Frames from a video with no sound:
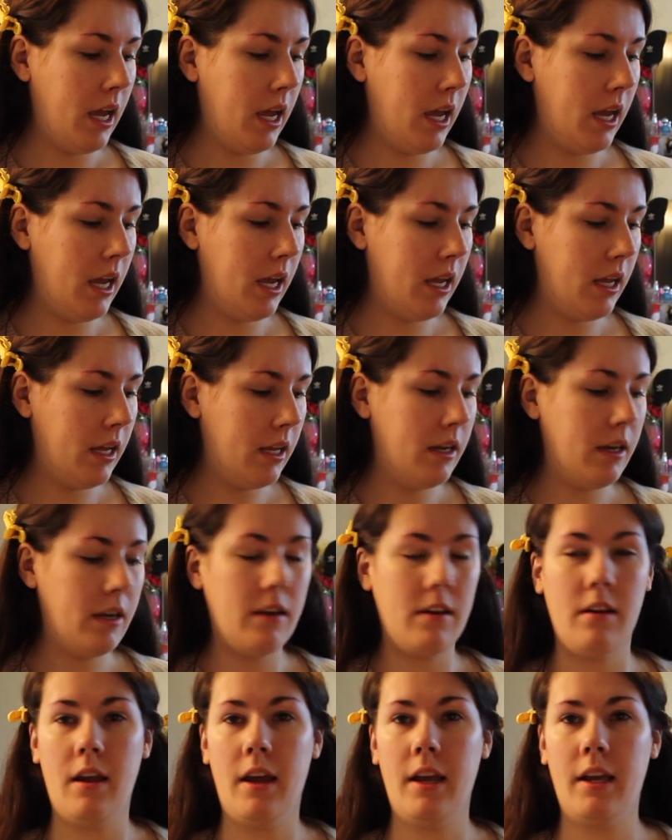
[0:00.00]
and
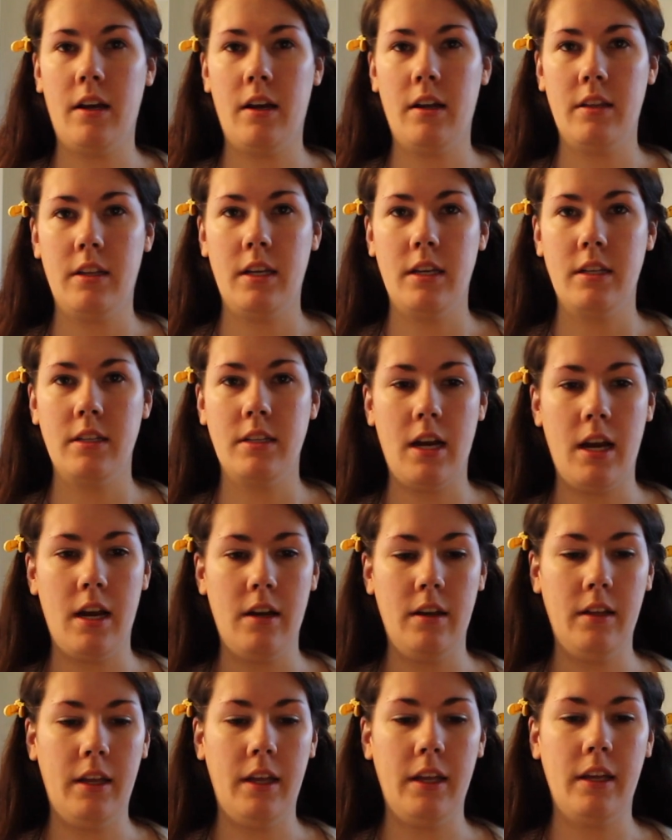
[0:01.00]
I got the
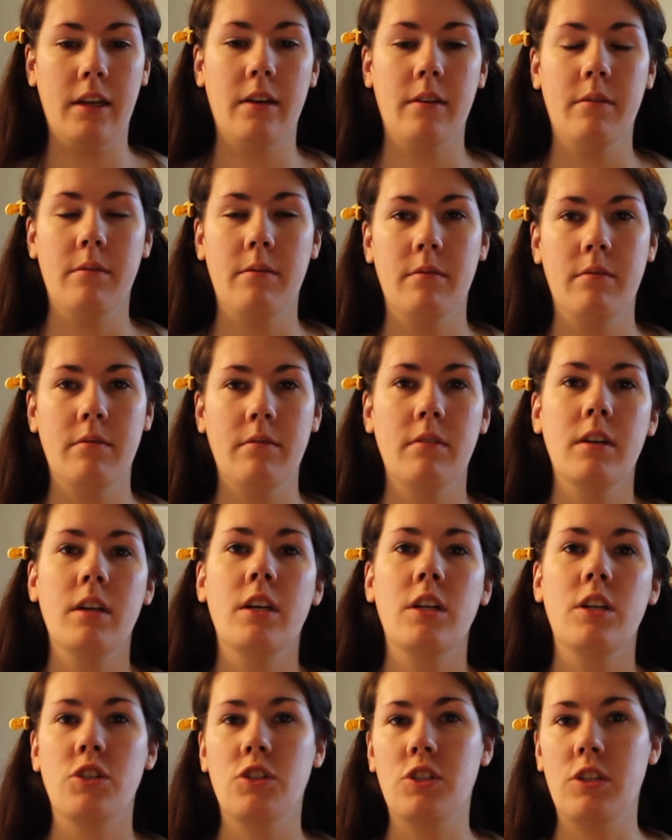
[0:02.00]
entire, like,
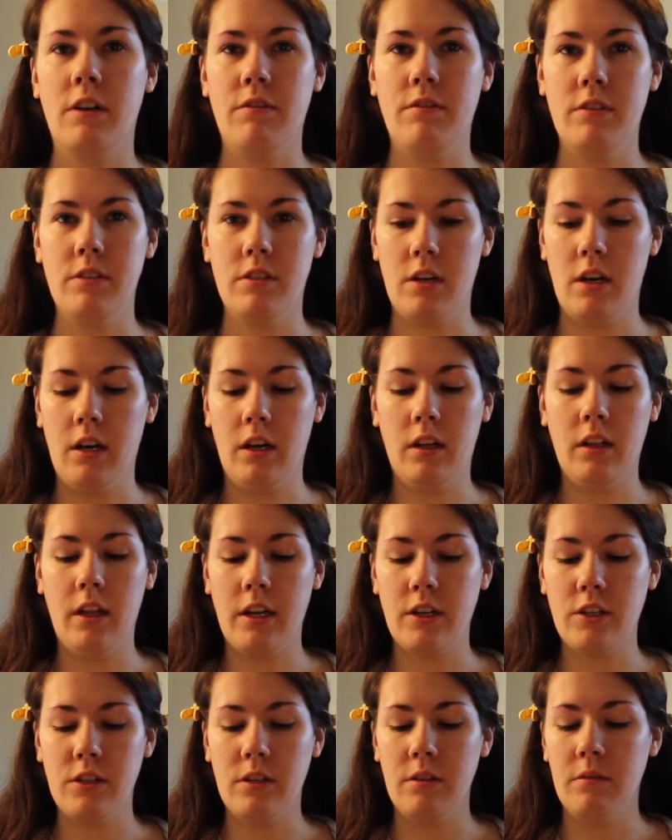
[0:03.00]
Jeffree Star
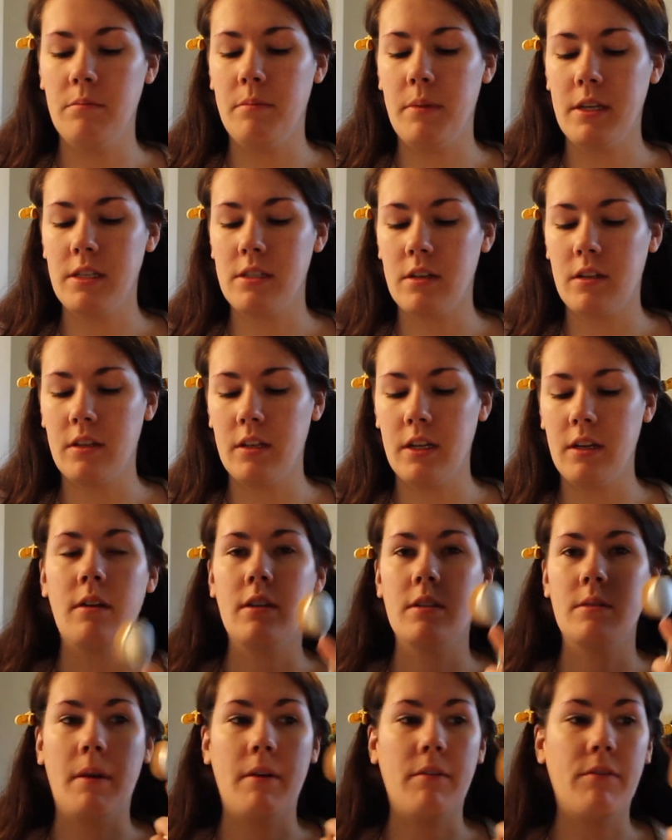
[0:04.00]
collection, basically.
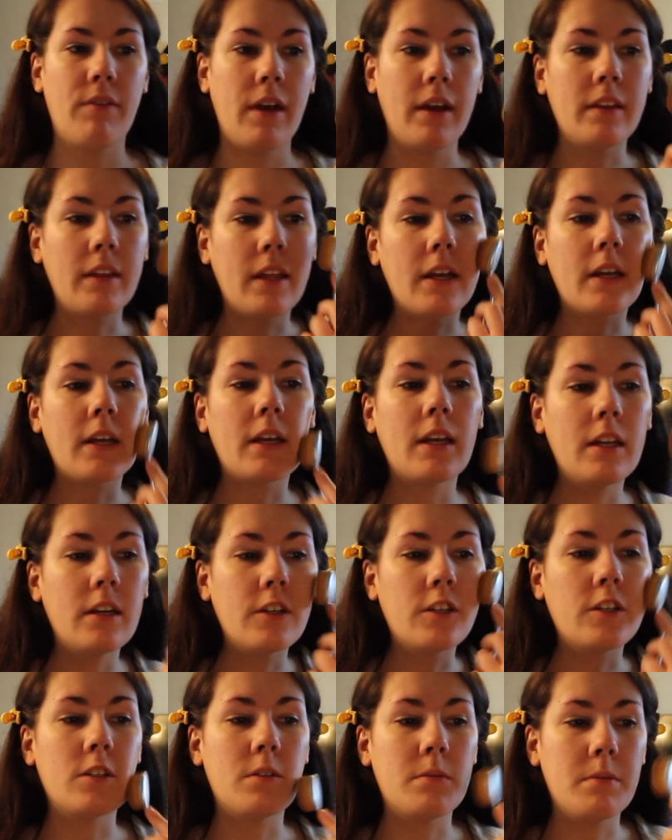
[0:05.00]
Because my friend, like,
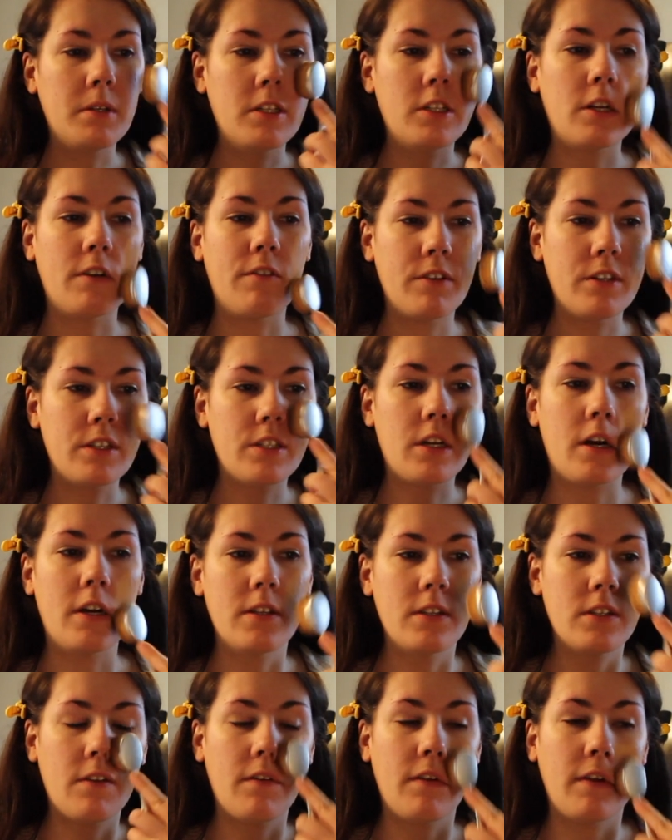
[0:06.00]
introduced me to Jeffree Star
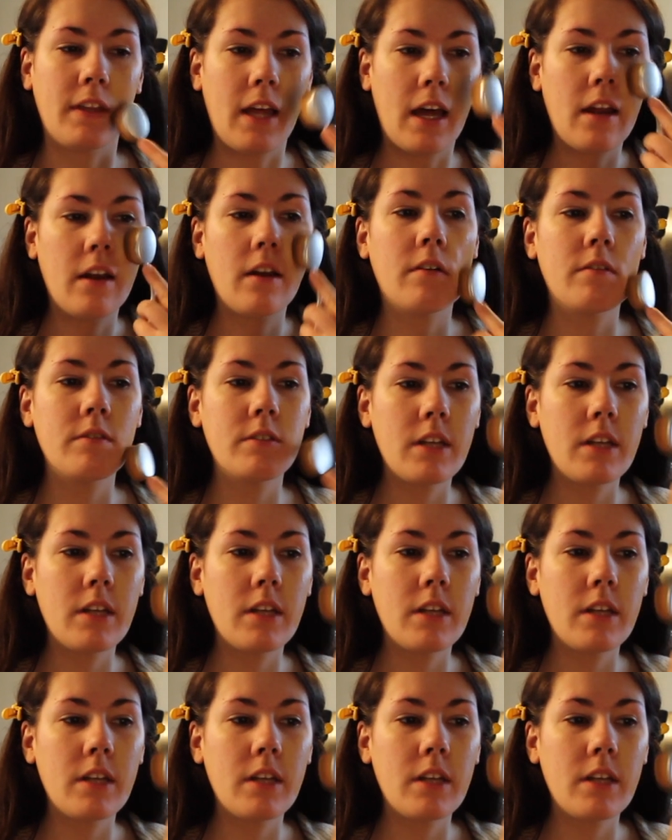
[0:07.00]
and stuff like that, and I